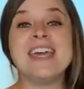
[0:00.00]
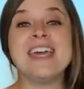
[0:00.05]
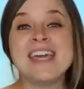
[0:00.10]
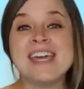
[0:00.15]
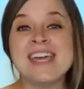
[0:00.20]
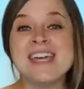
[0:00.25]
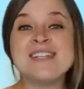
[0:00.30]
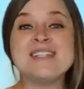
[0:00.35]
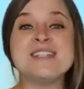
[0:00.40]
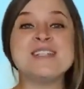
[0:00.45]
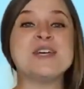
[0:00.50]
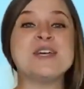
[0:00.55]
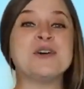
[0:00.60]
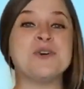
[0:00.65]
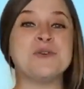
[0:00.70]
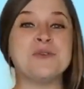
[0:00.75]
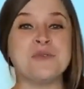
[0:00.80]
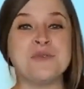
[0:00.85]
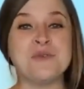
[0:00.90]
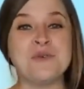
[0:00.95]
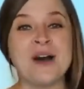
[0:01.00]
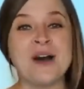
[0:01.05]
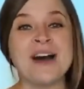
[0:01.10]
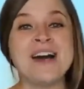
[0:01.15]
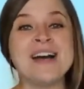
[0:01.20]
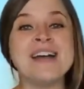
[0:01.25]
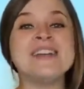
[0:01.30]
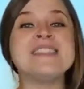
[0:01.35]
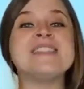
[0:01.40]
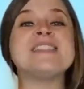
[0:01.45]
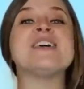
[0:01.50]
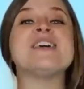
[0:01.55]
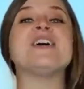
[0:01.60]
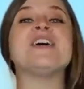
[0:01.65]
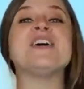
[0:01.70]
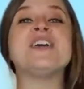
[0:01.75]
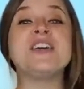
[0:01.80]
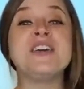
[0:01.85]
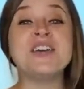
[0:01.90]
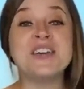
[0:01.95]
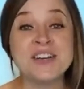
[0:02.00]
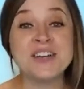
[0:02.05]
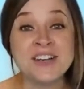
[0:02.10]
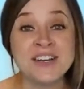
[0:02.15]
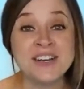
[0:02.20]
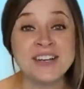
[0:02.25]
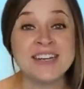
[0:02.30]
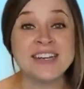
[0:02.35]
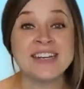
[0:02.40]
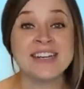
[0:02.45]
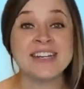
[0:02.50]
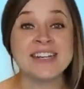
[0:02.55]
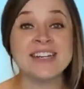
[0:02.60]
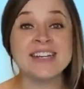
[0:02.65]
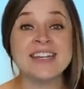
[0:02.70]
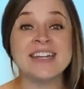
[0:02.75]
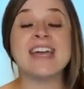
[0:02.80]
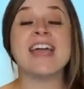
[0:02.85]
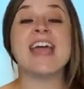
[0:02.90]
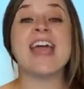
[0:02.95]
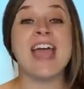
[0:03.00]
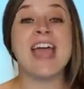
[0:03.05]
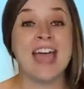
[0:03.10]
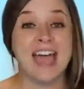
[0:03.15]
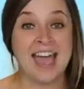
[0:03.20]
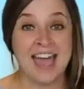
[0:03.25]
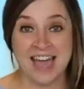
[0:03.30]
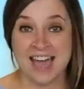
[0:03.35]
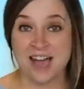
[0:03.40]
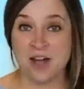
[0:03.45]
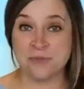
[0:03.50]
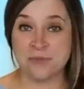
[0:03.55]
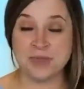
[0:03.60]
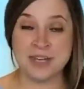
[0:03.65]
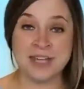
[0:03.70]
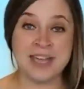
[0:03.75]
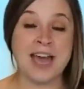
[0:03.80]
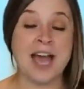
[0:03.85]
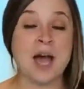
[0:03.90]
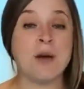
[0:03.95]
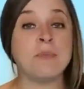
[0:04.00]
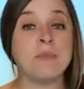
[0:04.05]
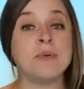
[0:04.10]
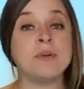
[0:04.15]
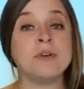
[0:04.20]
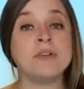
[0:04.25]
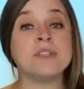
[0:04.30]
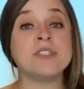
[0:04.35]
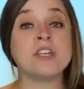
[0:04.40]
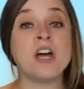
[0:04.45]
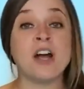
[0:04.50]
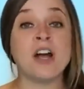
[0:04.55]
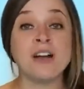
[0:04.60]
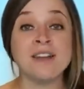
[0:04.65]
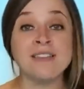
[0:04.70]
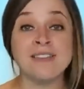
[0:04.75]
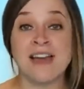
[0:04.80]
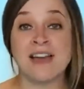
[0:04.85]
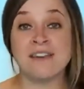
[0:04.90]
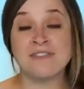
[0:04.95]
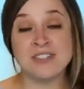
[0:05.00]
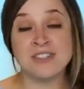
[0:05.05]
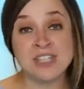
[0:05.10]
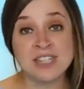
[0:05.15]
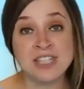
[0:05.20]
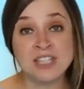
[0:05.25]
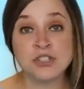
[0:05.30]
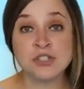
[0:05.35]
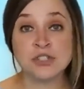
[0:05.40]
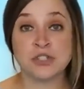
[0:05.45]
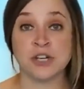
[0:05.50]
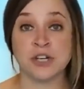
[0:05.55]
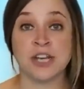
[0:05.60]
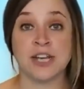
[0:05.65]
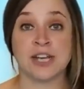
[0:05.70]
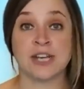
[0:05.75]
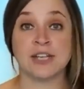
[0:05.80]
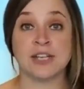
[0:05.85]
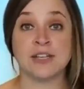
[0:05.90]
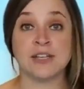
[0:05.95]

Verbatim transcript: It was good. How many apples are left in the tree?